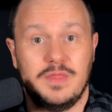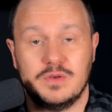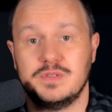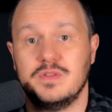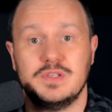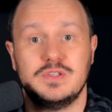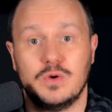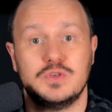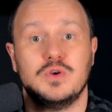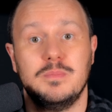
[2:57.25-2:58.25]
Those are the
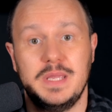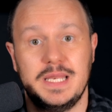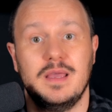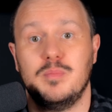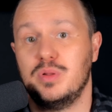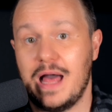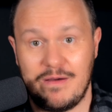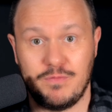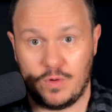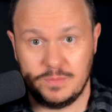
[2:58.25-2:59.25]
social media
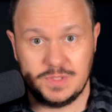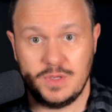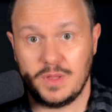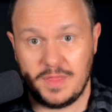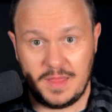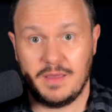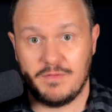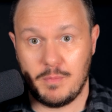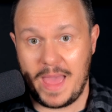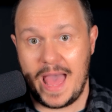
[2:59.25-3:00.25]
platforms, you could think of
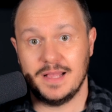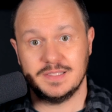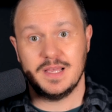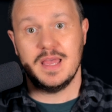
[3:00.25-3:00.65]
them as.